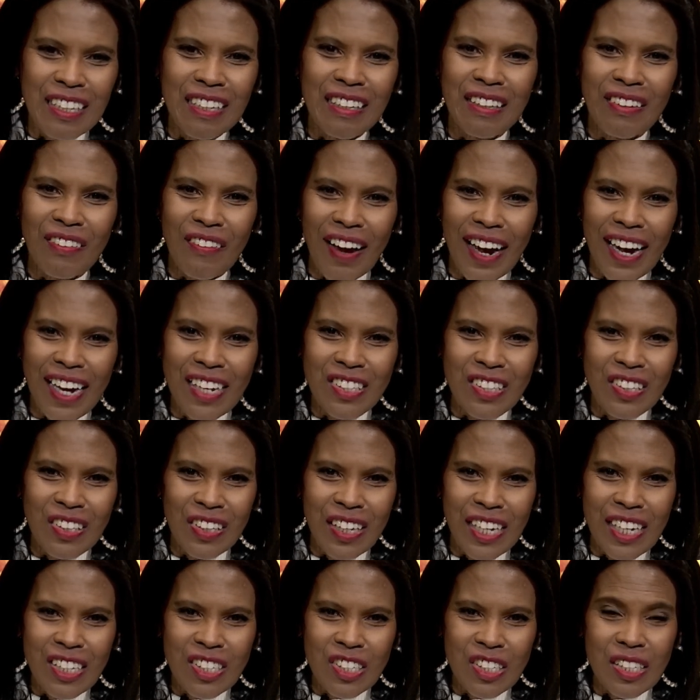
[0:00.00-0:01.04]

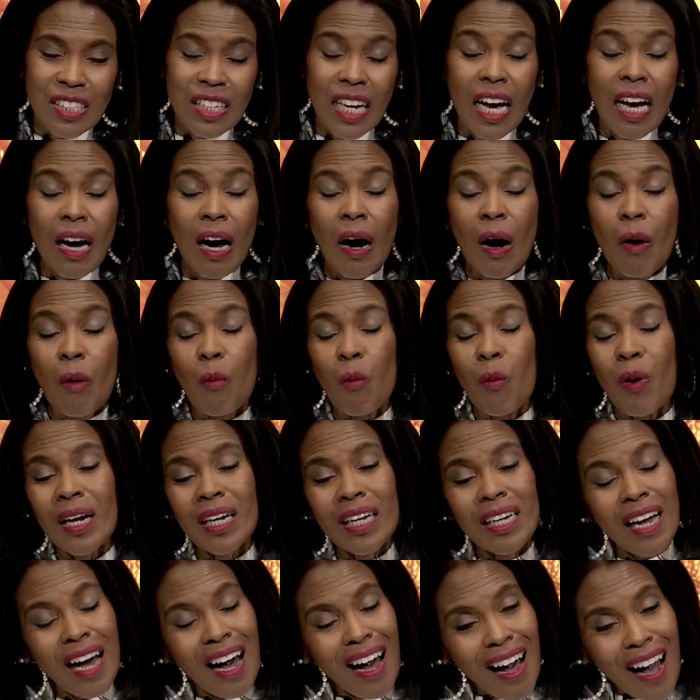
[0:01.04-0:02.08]
Congratulations. What
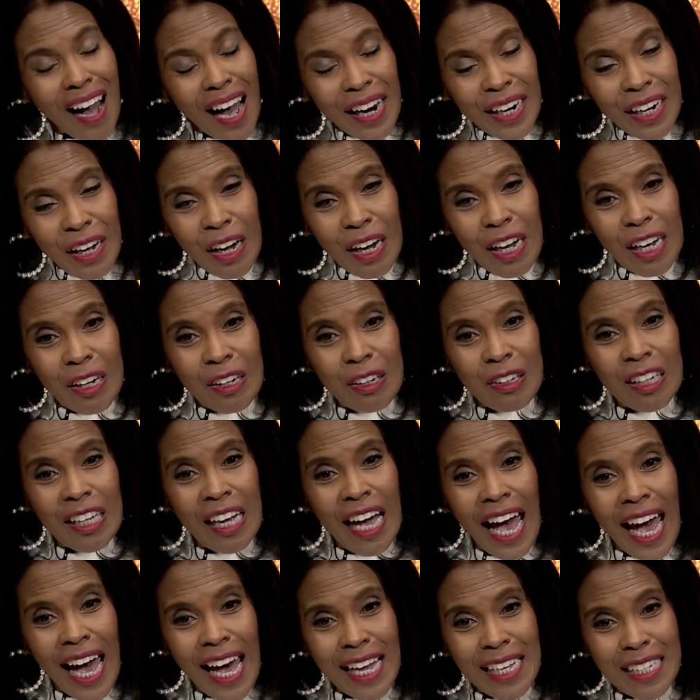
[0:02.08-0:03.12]
an honor it
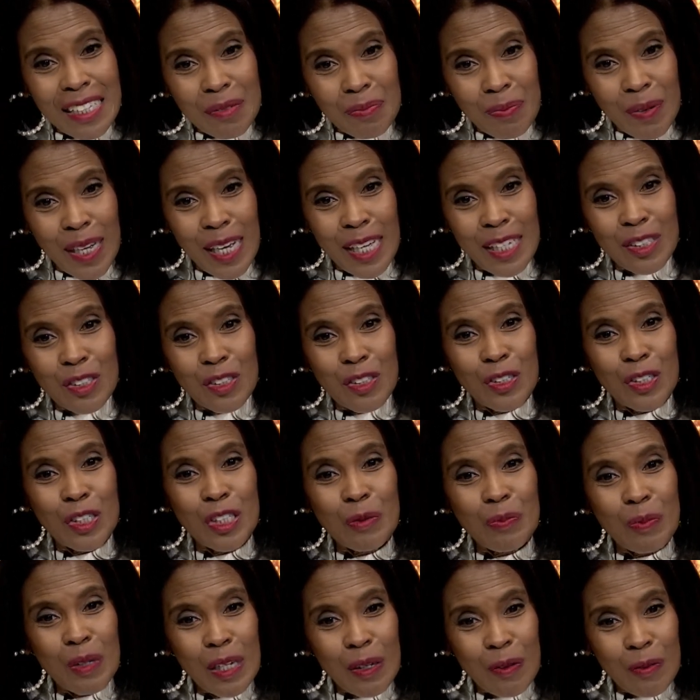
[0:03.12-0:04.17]
has been to
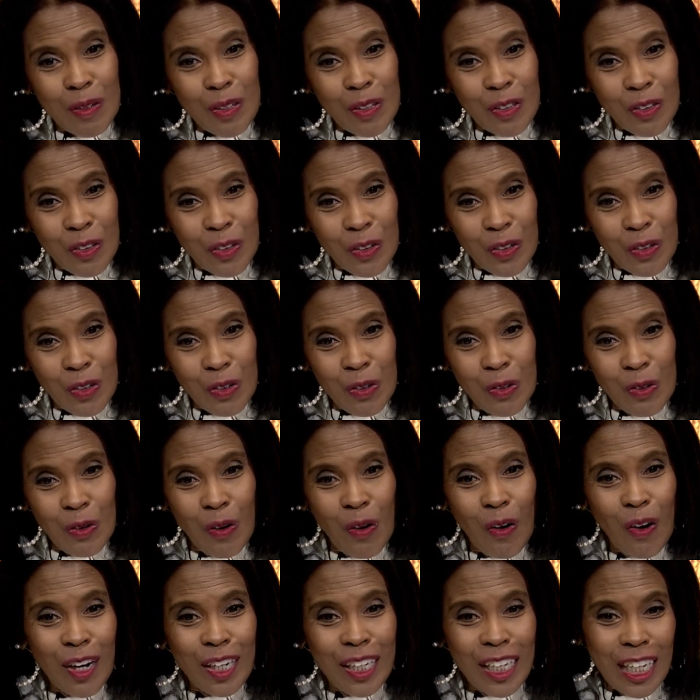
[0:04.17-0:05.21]
speak with you
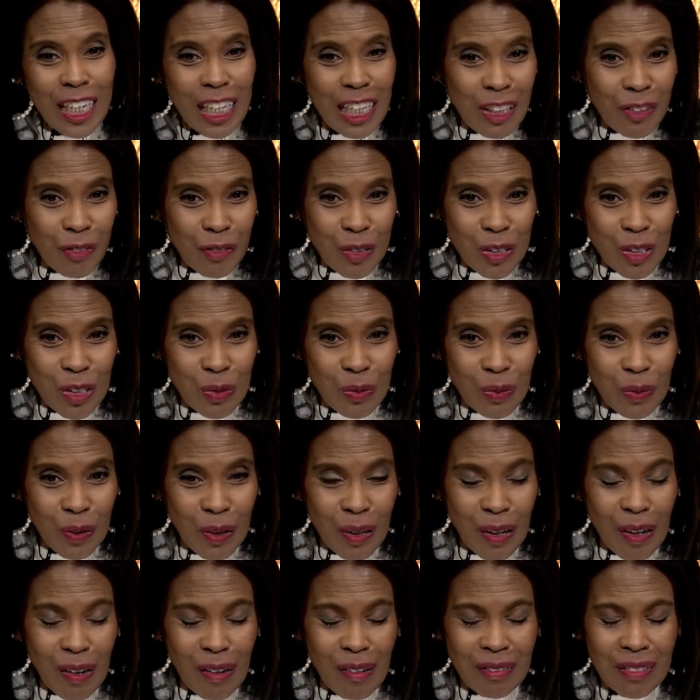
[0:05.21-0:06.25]
on Ingrid's
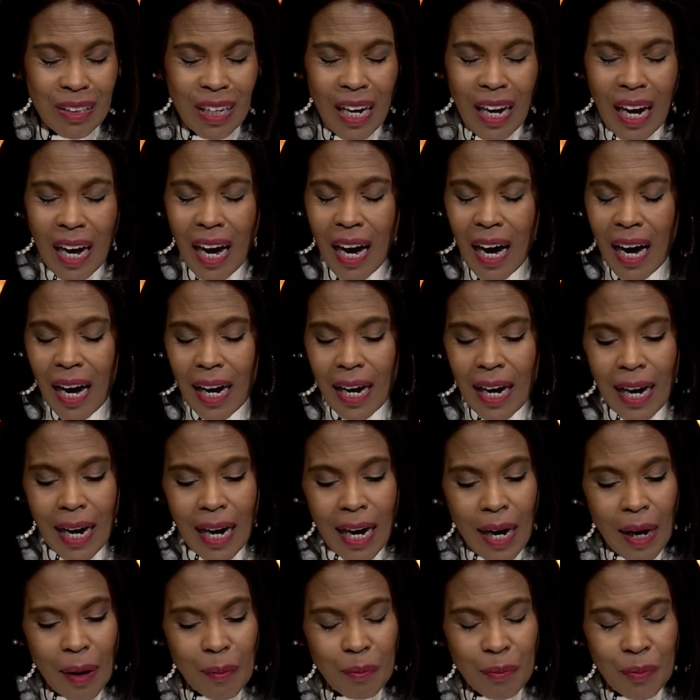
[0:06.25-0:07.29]
World.
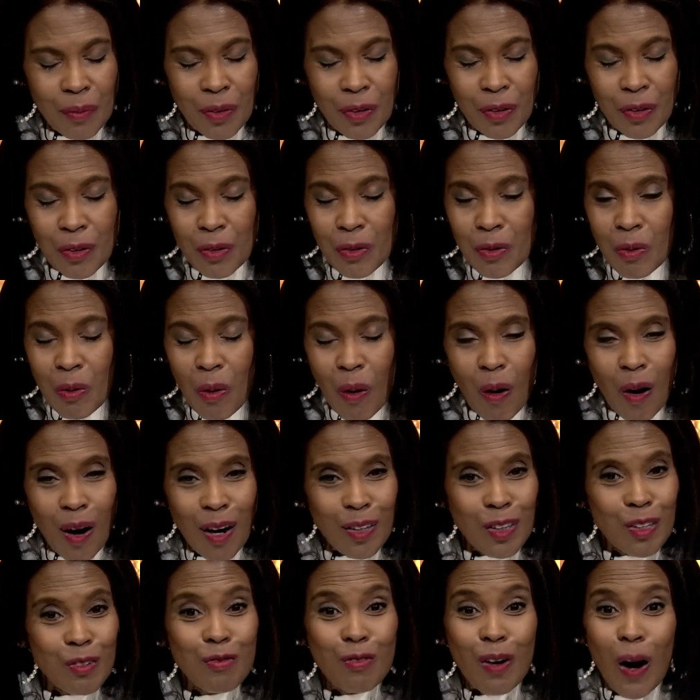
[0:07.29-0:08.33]
You
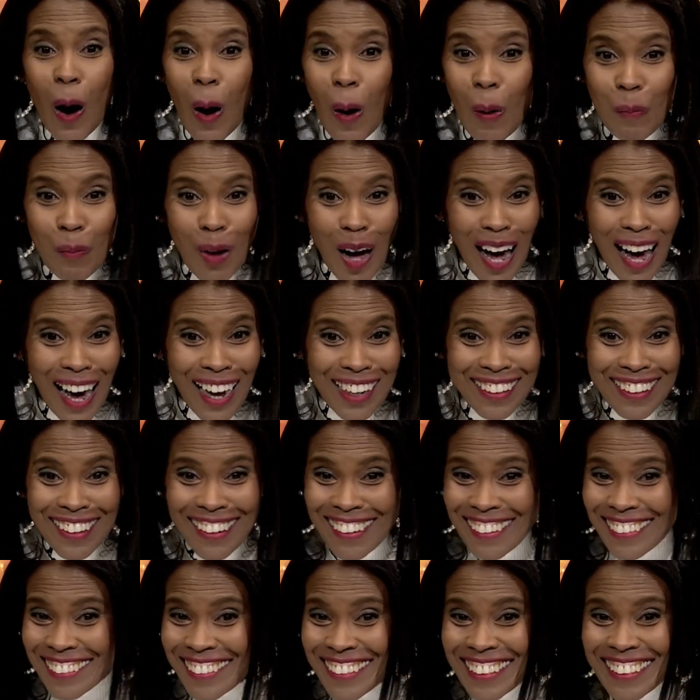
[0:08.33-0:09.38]
are the role
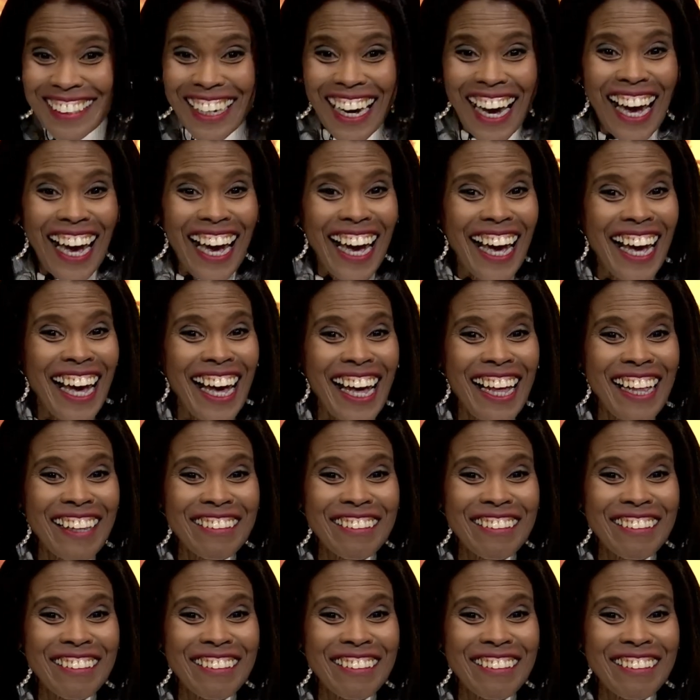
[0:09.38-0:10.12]
model, And,